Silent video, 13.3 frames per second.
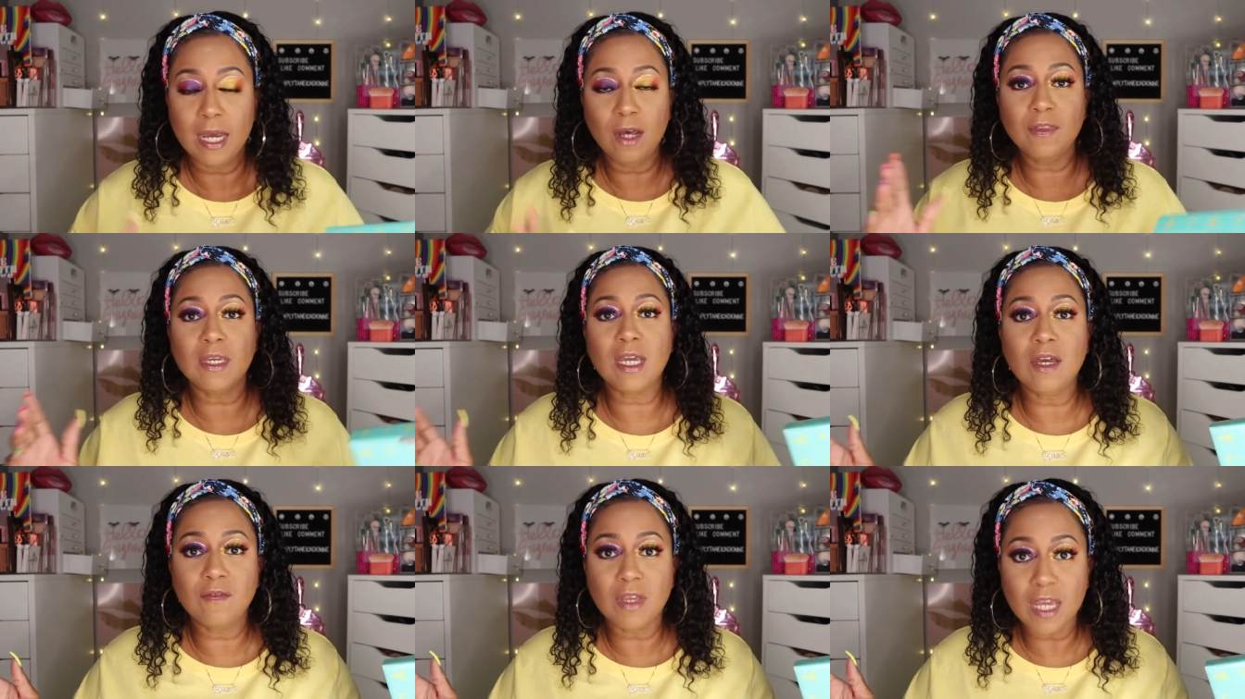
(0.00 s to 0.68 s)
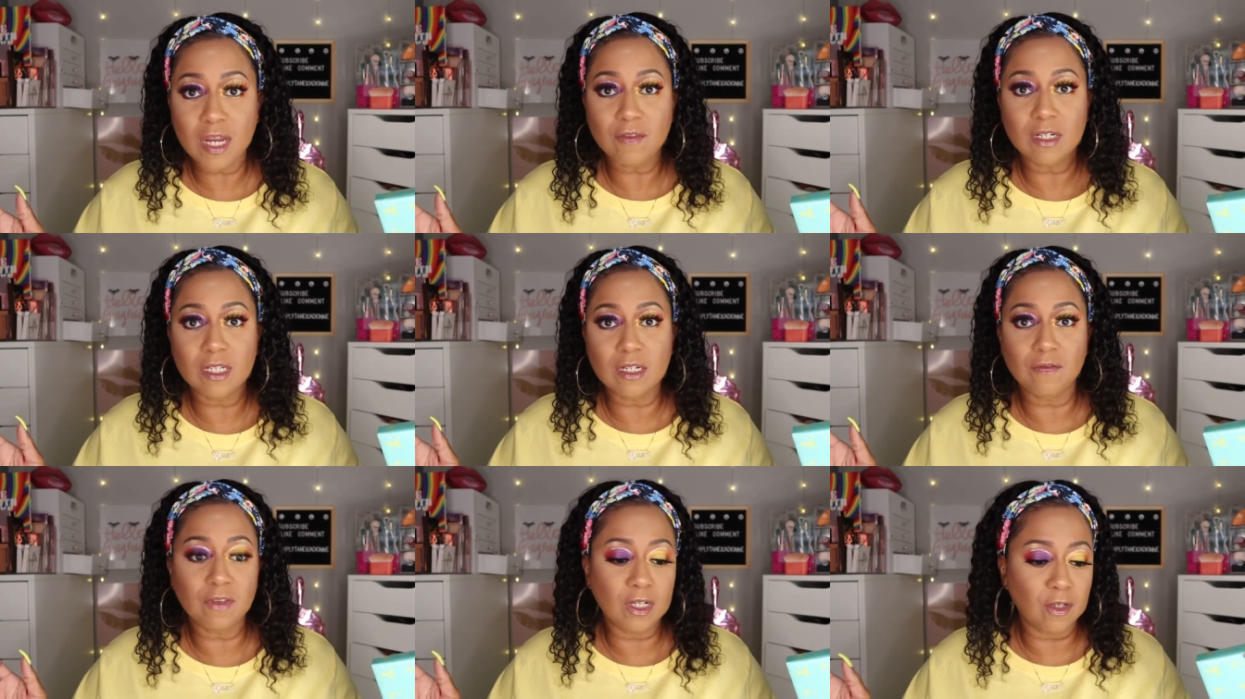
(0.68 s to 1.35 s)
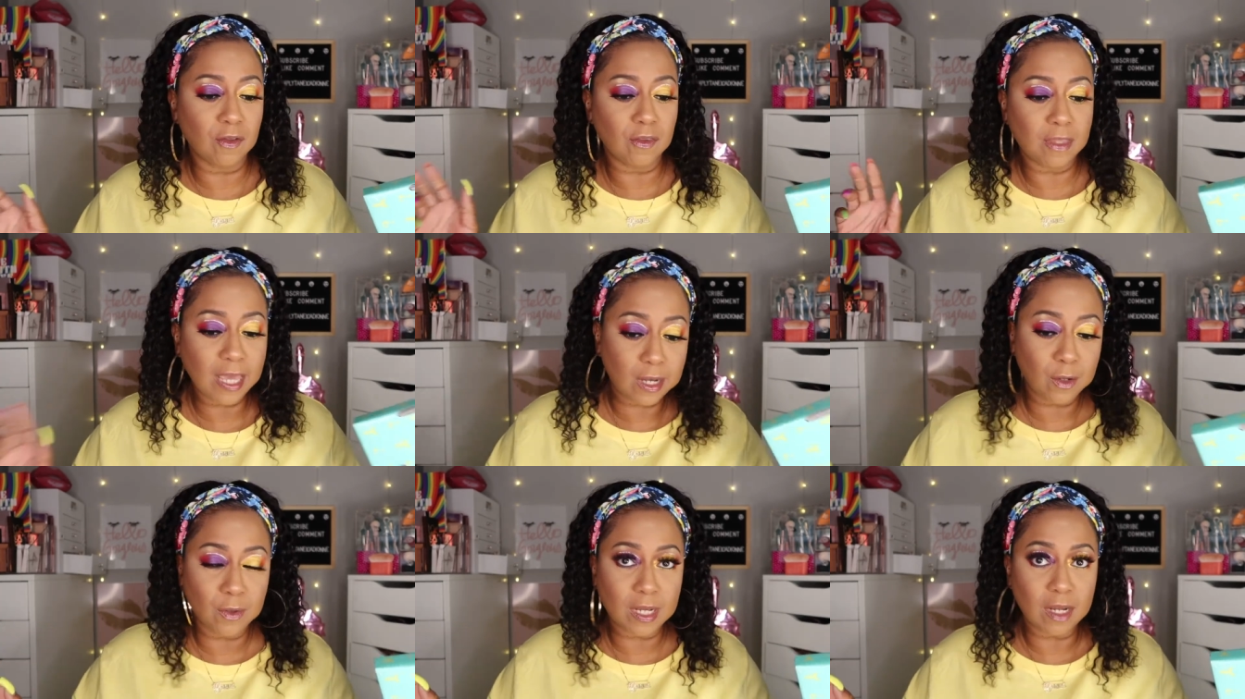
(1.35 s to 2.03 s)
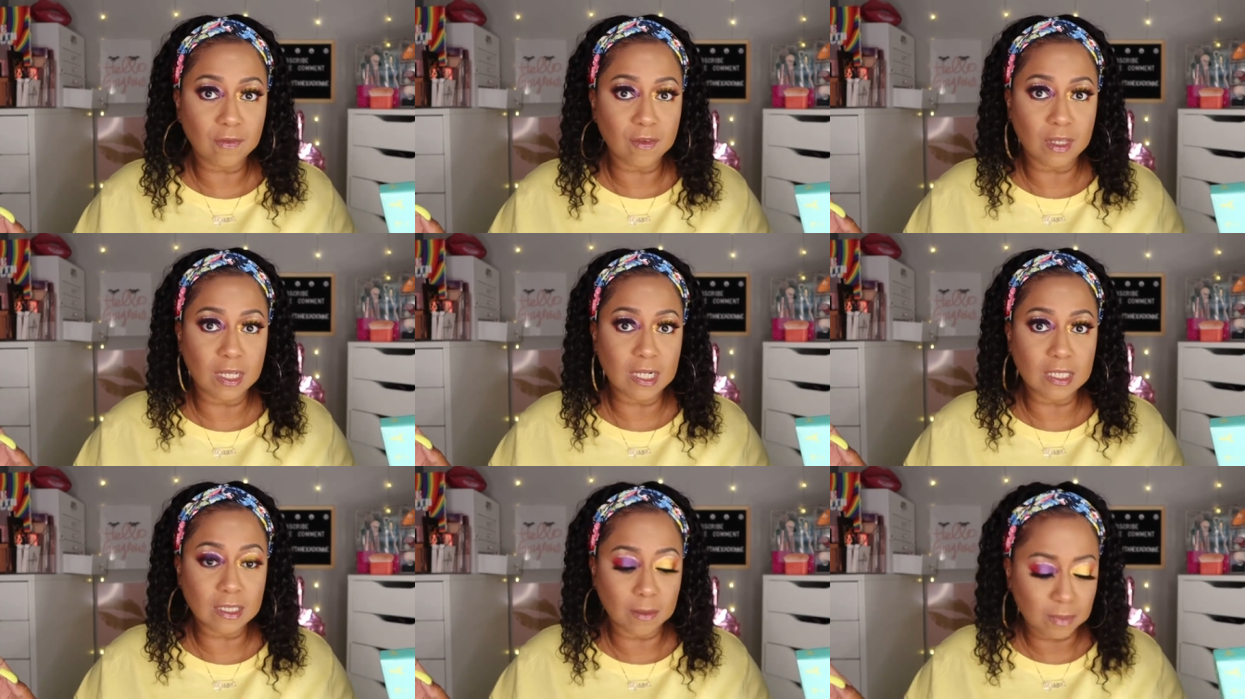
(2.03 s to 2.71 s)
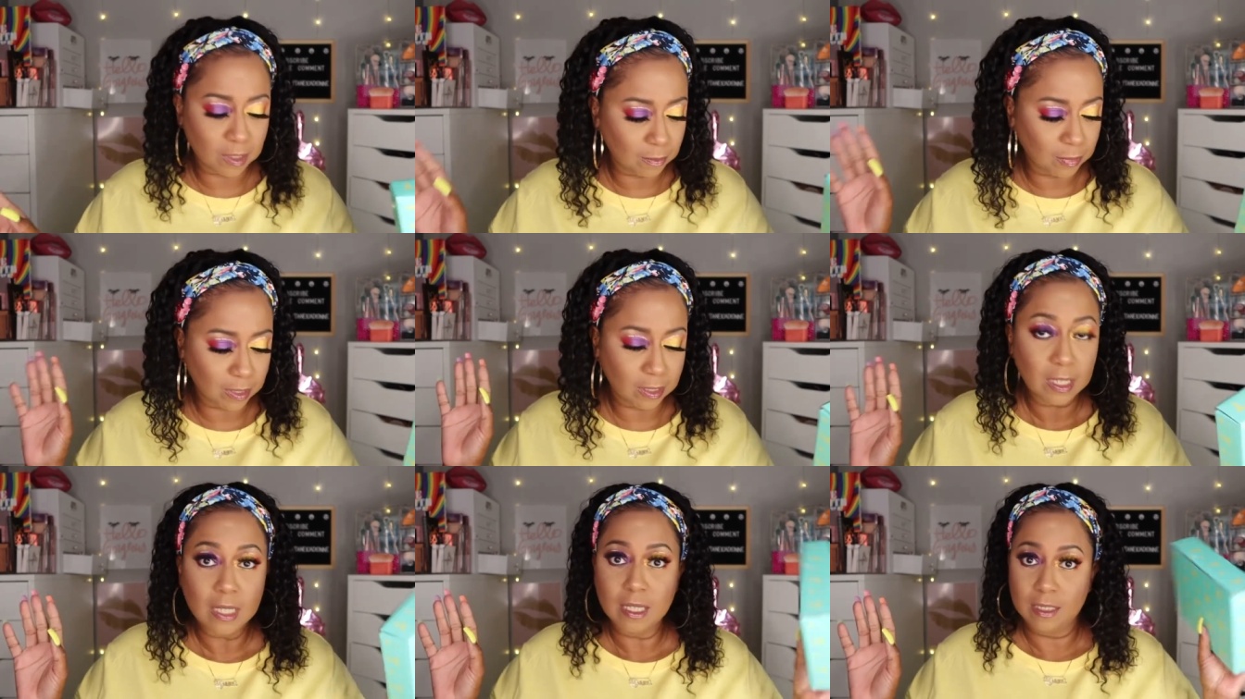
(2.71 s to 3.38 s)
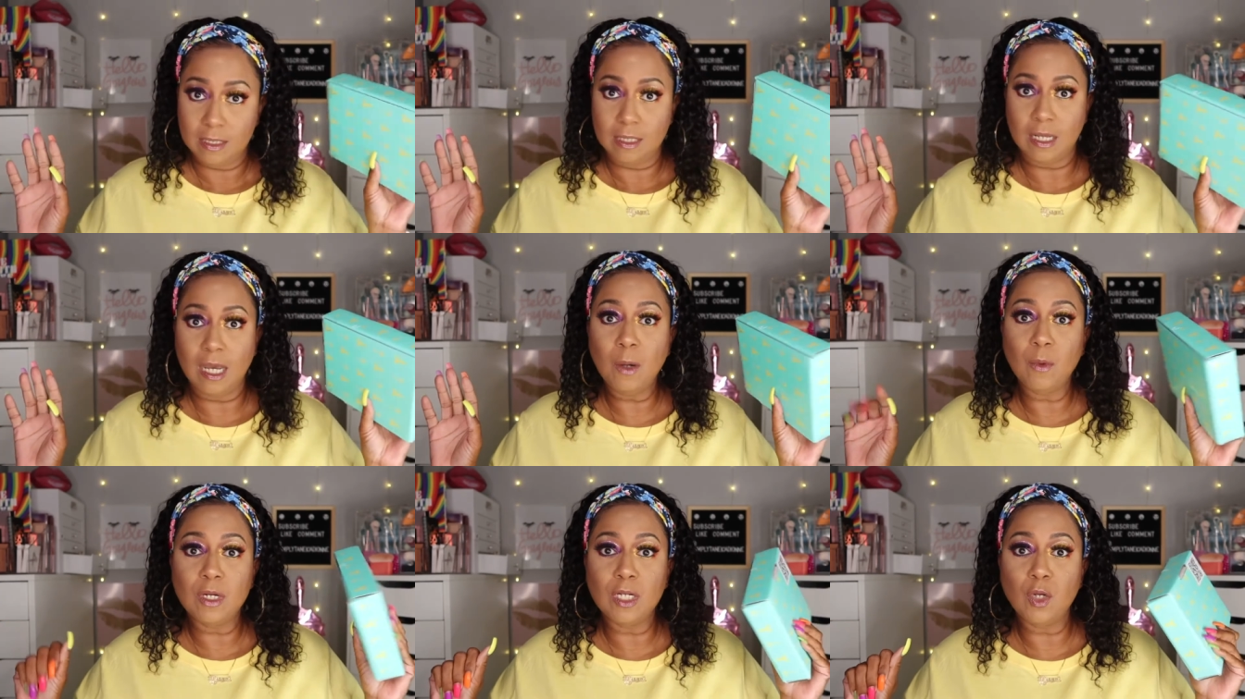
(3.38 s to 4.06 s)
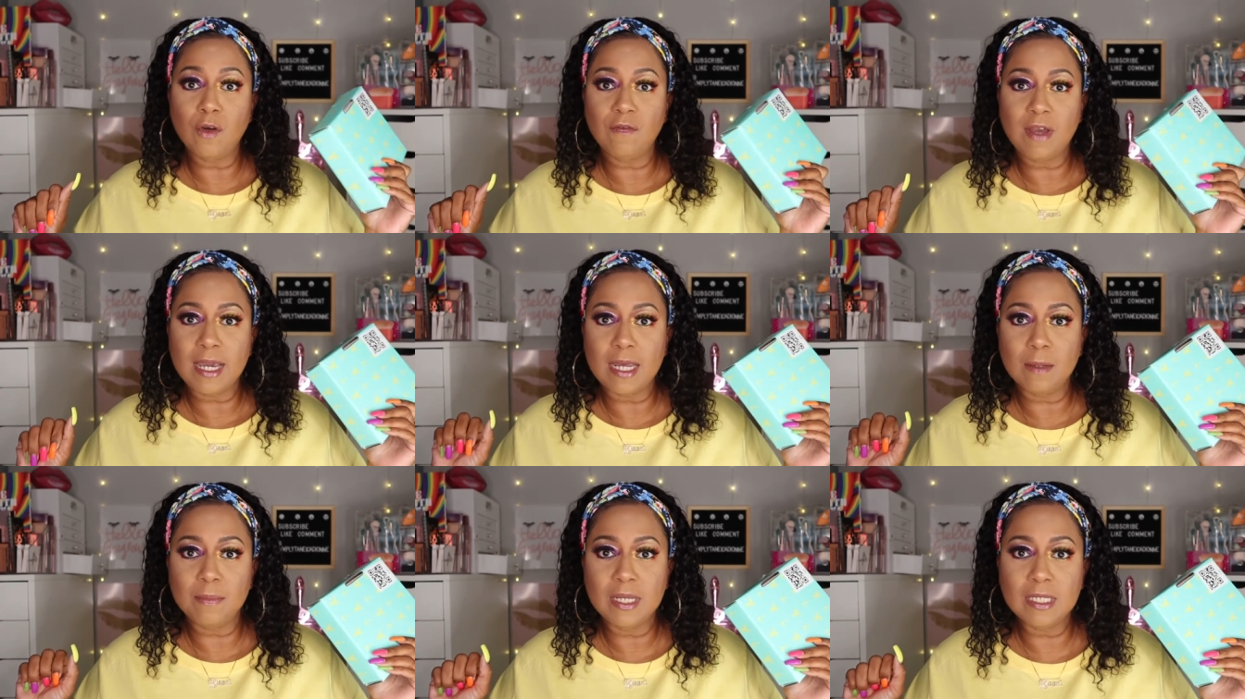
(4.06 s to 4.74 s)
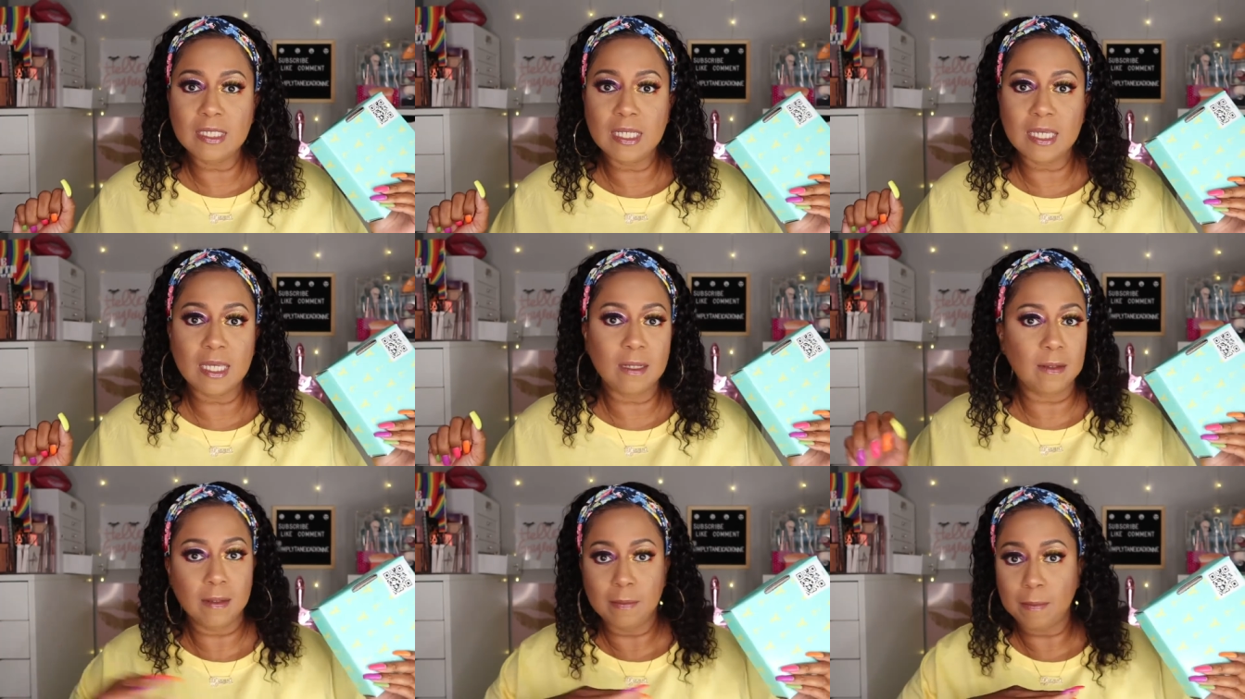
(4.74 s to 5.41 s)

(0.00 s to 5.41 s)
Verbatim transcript: I don't think I've ever did a video that quick after getting something, but I want to know if I got a pink ticket